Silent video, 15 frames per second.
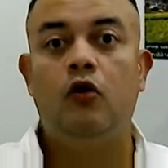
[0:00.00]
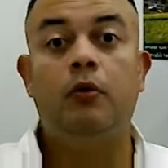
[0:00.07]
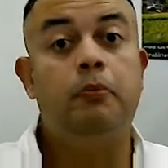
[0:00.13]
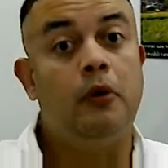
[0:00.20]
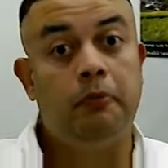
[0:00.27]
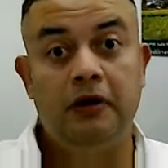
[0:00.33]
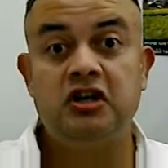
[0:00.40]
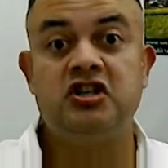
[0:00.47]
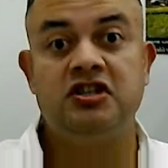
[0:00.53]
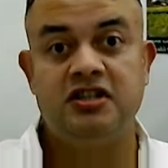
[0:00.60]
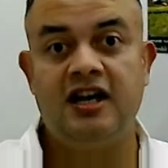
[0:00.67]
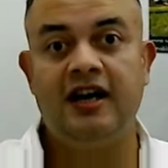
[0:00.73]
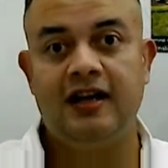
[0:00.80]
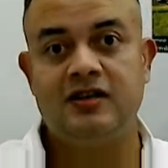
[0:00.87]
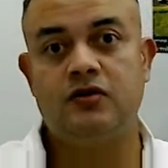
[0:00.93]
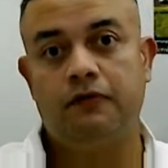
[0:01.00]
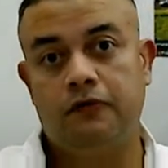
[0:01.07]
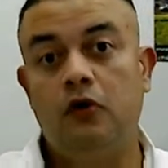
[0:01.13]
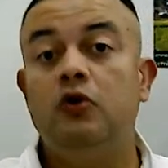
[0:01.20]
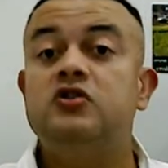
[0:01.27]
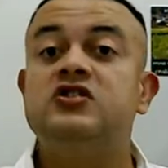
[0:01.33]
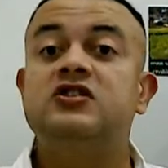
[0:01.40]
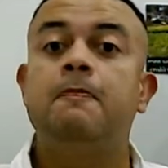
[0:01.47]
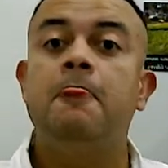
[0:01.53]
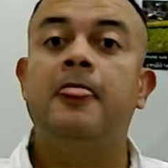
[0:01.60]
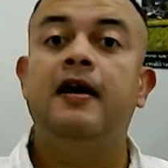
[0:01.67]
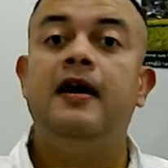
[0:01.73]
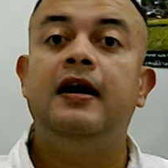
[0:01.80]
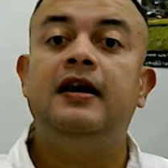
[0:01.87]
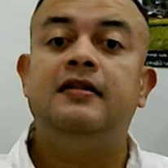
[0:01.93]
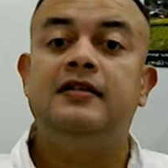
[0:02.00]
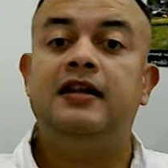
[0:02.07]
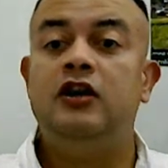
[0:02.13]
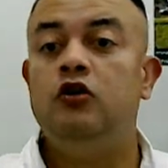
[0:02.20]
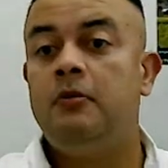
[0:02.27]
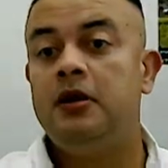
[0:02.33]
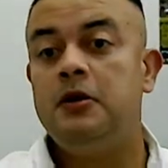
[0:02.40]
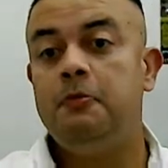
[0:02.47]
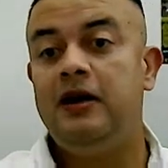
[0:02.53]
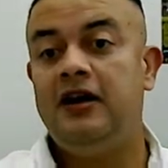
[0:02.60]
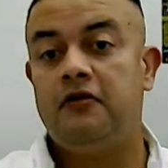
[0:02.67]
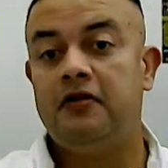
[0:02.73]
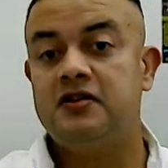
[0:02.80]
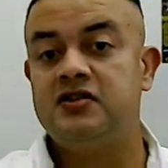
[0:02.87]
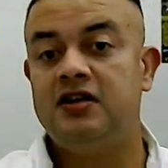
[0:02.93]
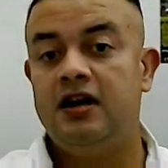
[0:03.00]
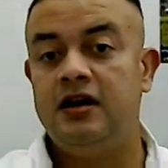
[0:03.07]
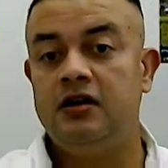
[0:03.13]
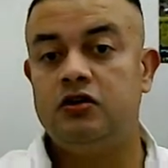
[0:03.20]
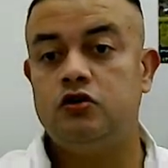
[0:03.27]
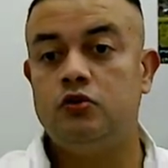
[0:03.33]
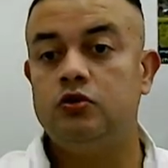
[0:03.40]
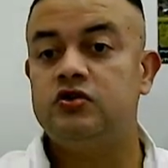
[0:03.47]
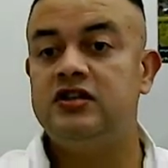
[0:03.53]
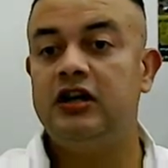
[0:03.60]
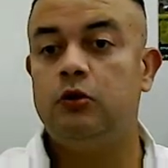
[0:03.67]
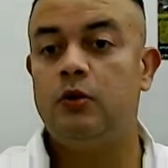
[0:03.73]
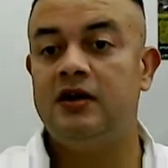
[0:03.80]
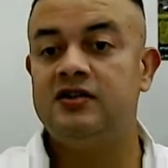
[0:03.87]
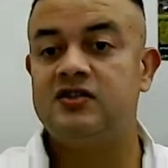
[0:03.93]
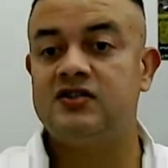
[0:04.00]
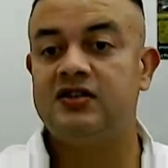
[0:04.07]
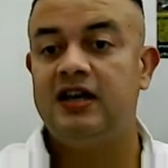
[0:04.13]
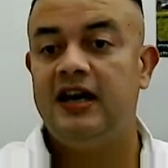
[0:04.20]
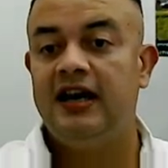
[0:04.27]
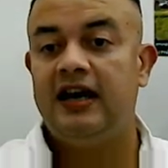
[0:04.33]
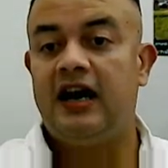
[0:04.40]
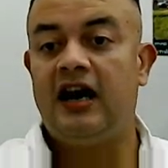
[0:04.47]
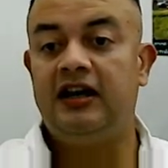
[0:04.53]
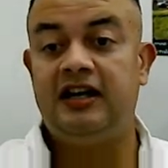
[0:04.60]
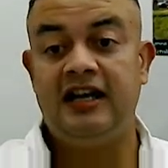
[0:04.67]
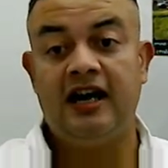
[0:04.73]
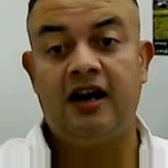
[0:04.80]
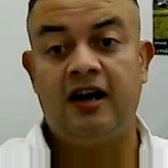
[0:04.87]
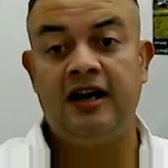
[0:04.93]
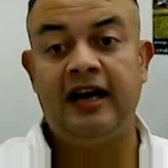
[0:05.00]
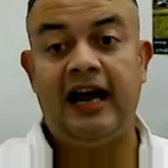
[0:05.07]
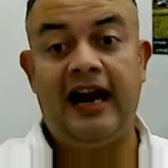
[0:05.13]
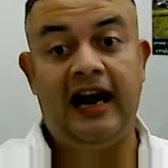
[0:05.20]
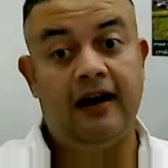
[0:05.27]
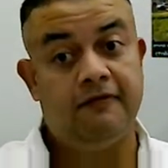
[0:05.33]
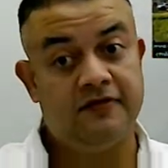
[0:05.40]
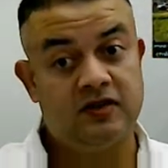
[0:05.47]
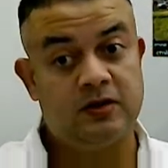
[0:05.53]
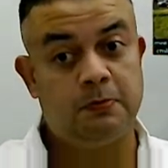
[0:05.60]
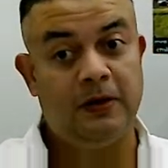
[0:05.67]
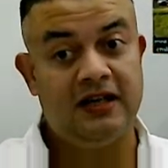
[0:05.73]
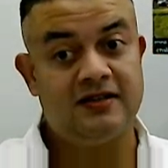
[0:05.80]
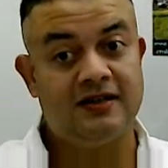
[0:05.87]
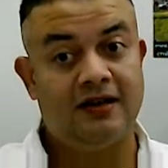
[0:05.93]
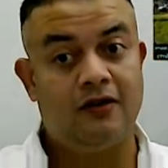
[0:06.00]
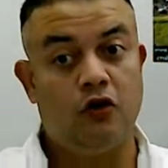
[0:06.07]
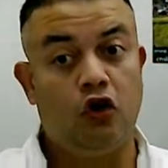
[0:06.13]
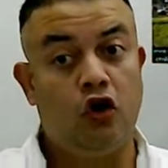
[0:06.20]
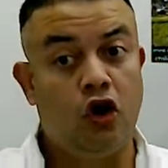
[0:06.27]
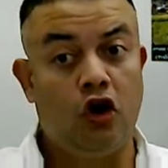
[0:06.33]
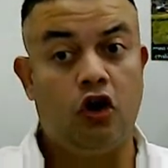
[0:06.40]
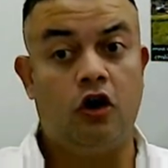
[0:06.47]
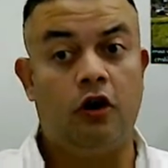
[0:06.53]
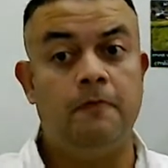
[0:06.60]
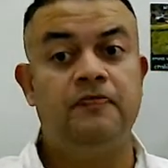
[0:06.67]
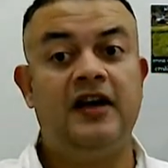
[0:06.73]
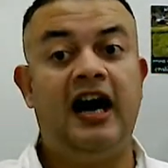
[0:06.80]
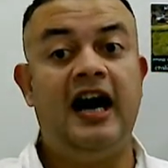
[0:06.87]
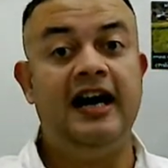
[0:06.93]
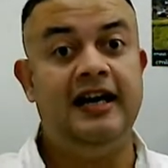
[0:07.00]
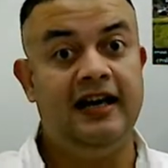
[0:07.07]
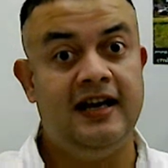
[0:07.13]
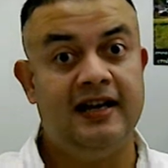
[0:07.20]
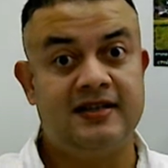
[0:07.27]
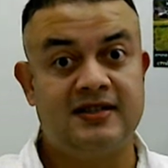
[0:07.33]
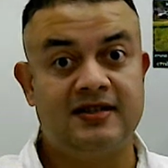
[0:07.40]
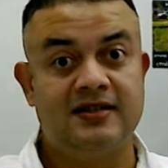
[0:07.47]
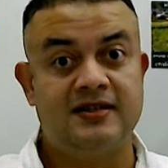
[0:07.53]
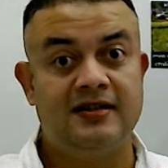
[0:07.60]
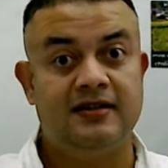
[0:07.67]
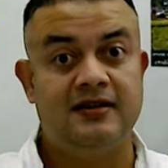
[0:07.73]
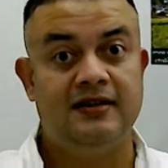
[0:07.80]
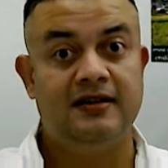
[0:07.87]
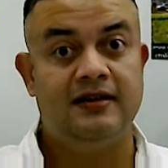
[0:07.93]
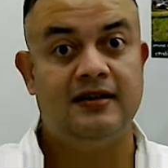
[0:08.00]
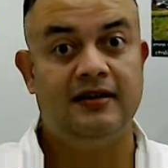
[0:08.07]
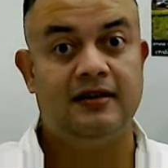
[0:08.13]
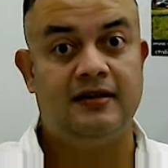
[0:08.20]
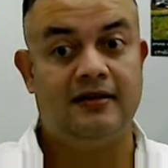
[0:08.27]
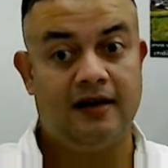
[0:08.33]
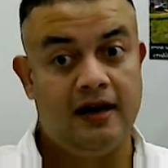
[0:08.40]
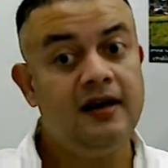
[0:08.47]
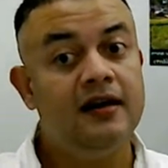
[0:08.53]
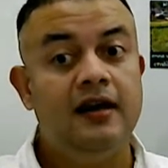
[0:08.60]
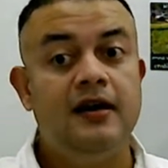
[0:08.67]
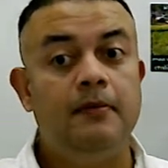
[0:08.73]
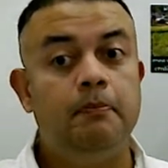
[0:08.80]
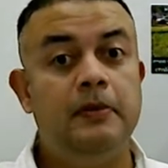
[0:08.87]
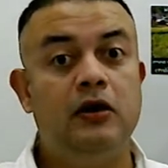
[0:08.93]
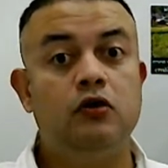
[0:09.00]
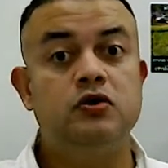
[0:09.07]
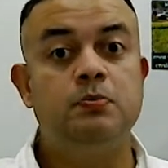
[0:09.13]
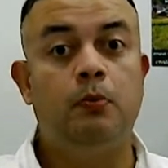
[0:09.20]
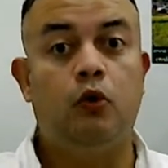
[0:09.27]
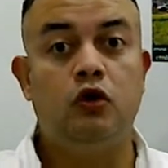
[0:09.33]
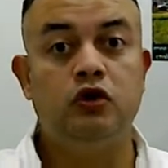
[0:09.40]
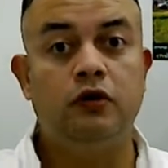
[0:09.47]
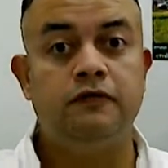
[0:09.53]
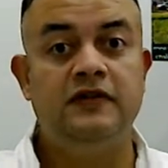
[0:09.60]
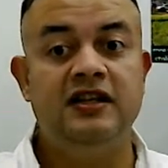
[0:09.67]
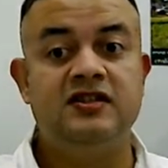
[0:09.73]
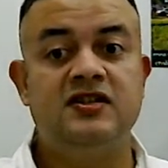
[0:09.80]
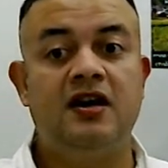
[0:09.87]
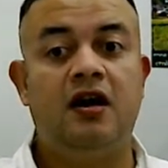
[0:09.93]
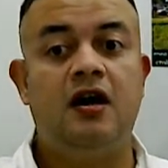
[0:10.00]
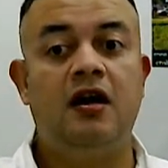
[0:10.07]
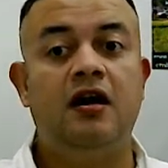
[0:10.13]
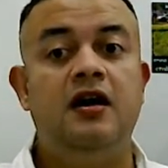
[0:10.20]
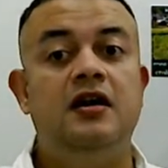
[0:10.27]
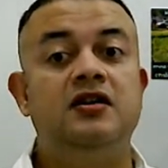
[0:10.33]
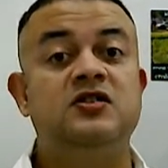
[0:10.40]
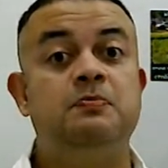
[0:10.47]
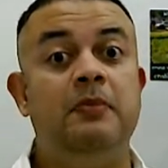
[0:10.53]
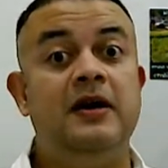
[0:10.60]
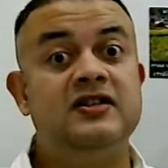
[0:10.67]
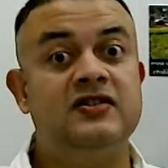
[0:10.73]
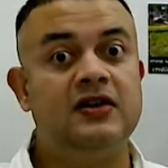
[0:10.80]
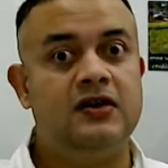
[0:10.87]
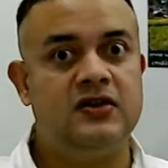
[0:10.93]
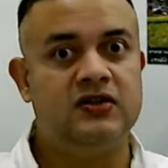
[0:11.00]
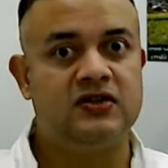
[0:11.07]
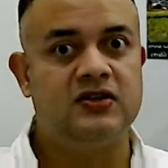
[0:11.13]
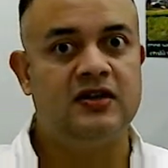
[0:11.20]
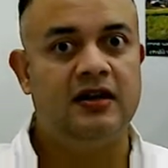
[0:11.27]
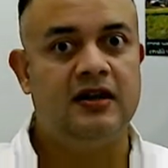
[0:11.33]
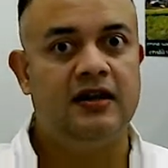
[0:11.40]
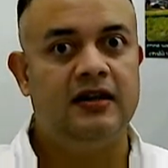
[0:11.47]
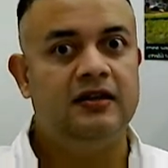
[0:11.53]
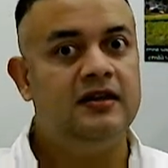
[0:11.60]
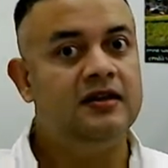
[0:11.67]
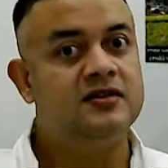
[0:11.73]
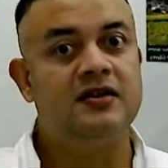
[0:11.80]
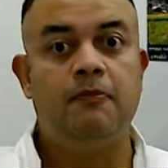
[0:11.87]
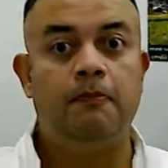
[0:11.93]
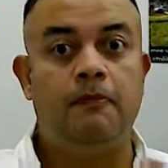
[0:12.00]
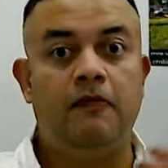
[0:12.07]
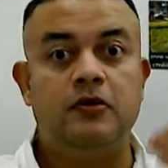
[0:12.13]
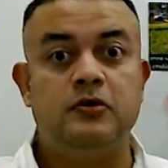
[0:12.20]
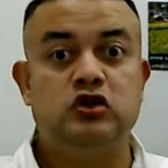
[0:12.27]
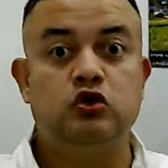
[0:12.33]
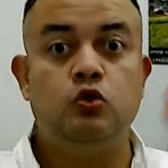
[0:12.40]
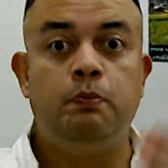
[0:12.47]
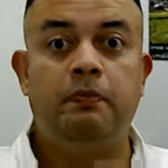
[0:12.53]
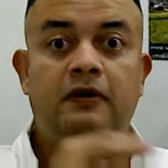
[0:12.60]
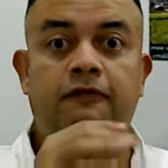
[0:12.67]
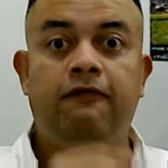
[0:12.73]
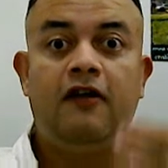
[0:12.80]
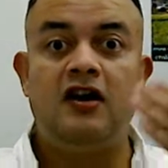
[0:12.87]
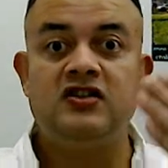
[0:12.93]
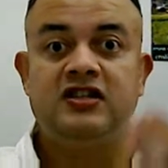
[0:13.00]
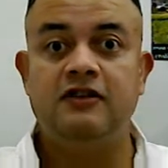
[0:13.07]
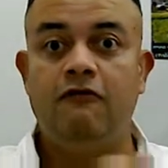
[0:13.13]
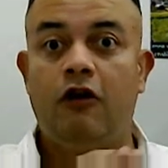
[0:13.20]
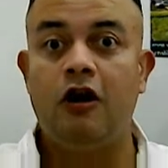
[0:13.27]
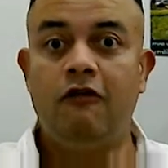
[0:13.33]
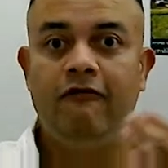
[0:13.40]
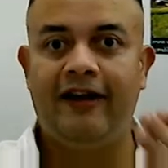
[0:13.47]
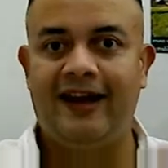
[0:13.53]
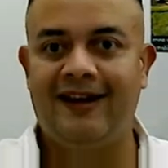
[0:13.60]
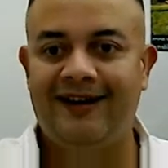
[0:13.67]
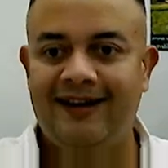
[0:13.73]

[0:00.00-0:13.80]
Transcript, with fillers: population genetics, of course, then you might be interested in to sequence Lf spacer or ITS, right? Because both of these are spacers. These are super fast evolving.